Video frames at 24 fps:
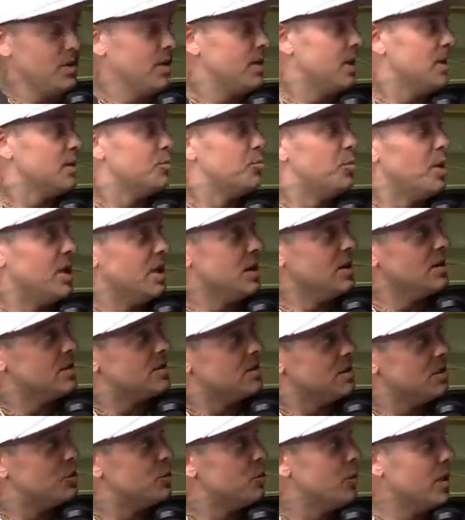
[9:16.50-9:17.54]
that's been in a
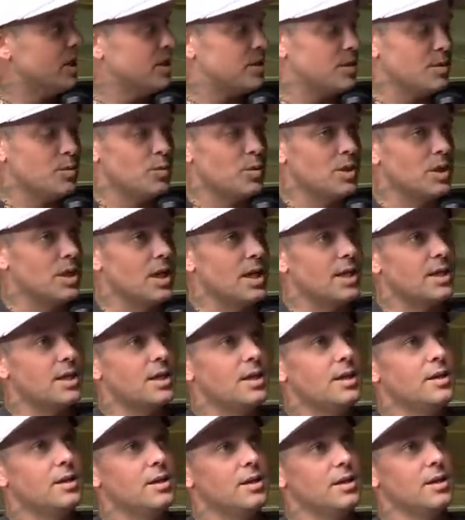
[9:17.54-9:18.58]
situation where like
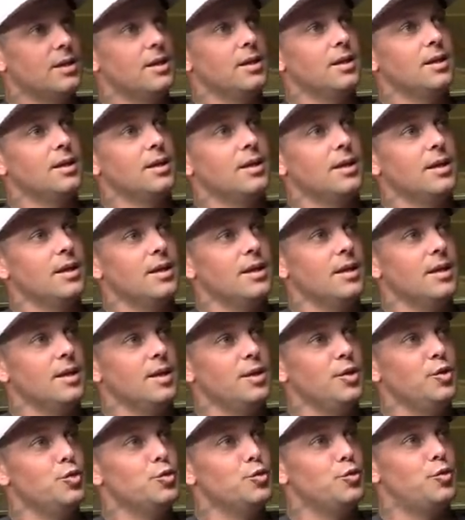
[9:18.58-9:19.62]

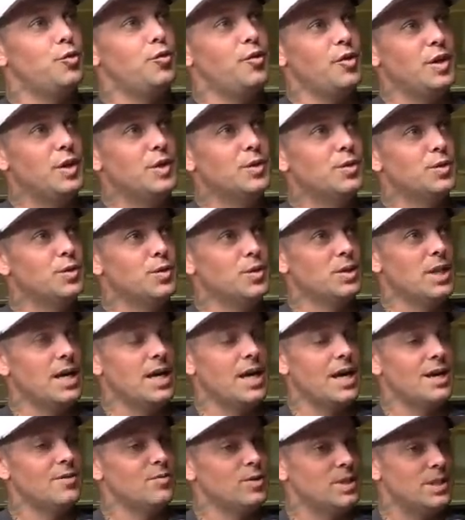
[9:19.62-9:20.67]
you feel
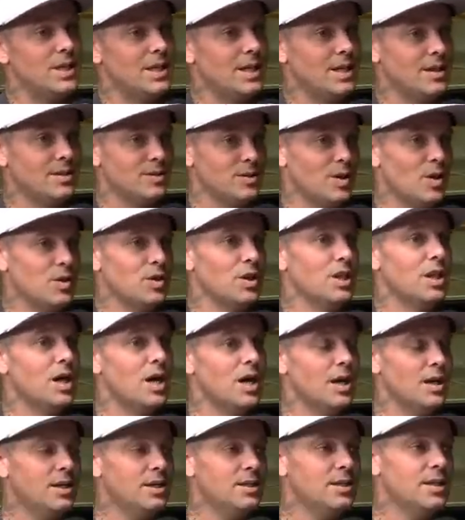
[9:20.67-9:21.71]
like everything is on the
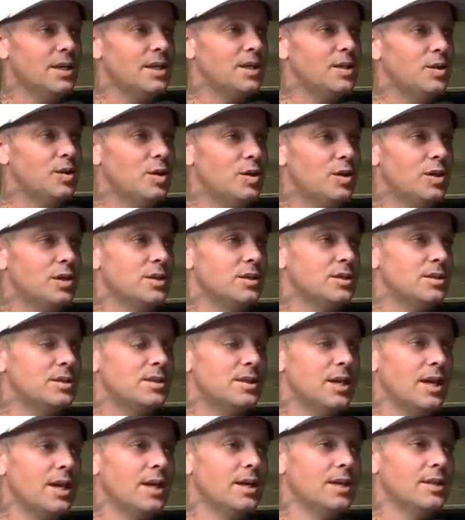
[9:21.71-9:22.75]
line, like you don't
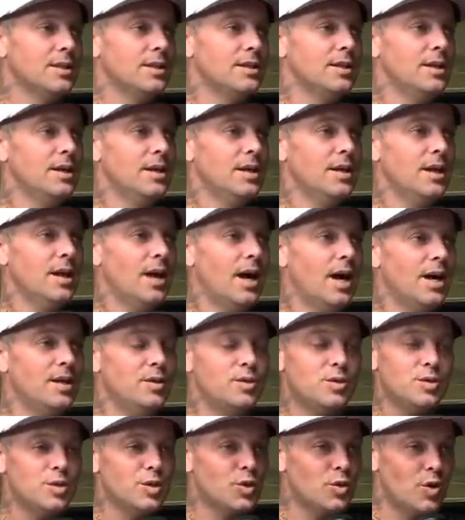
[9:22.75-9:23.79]
understand. I
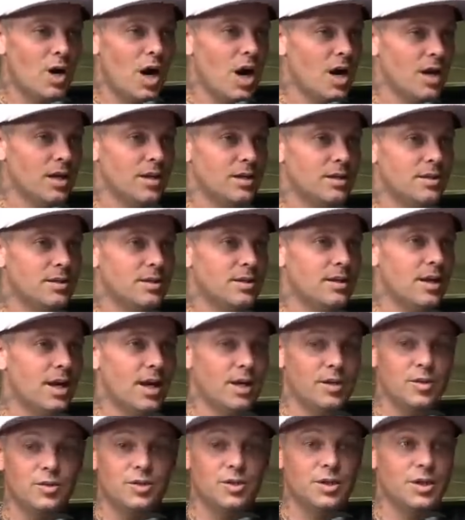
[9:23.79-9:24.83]
used to cry. I
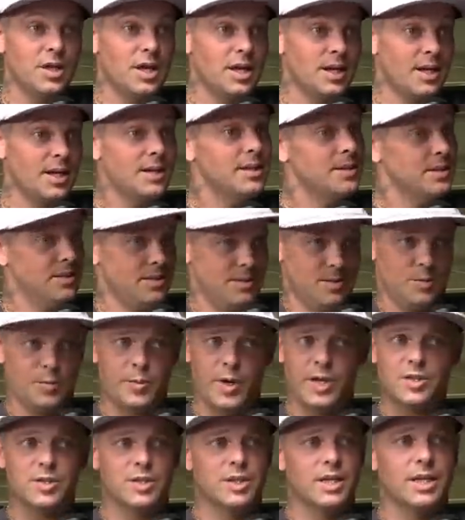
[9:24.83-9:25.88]
used to like, and
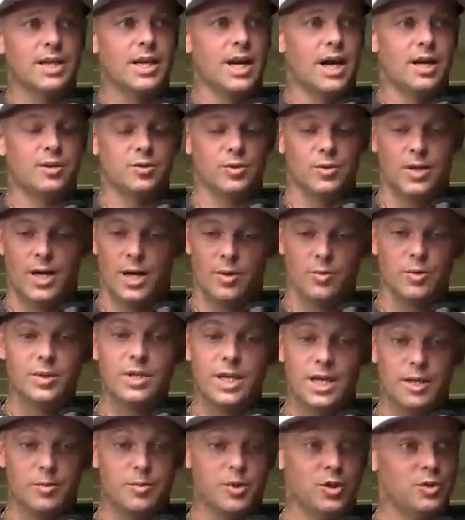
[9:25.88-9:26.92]
especially in CASL, I would
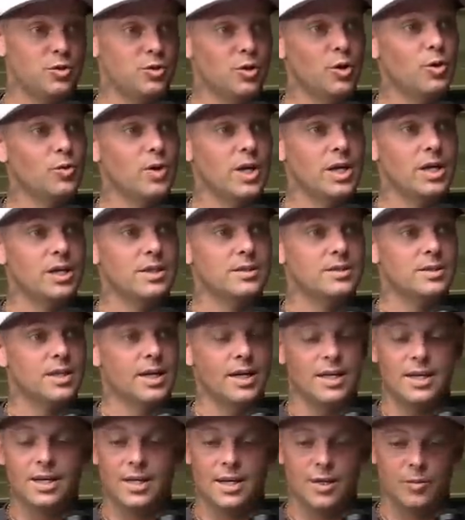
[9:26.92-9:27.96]
like be so ready to
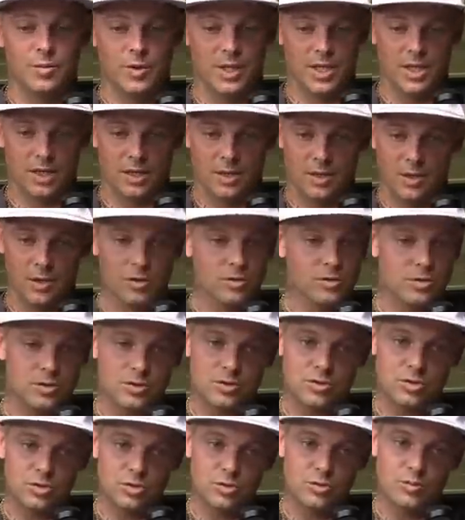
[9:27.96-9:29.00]
skate, and it would get close
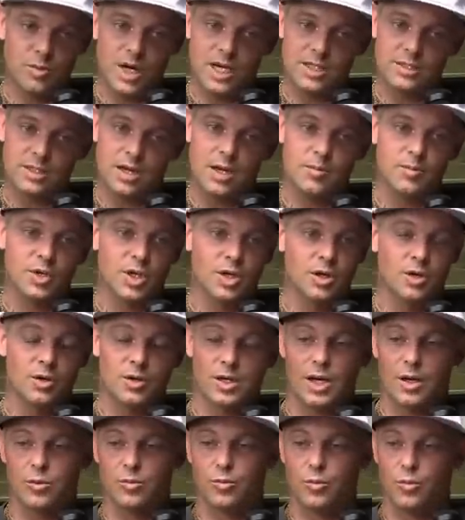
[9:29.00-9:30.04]
to my time to go,
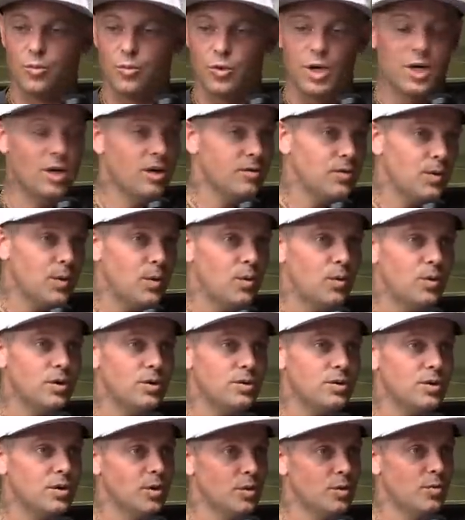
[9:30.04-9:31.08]
and I would run off the
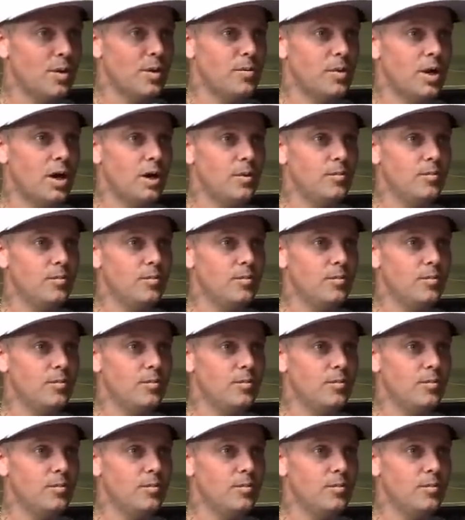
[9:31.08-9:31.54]
course, go to my mom,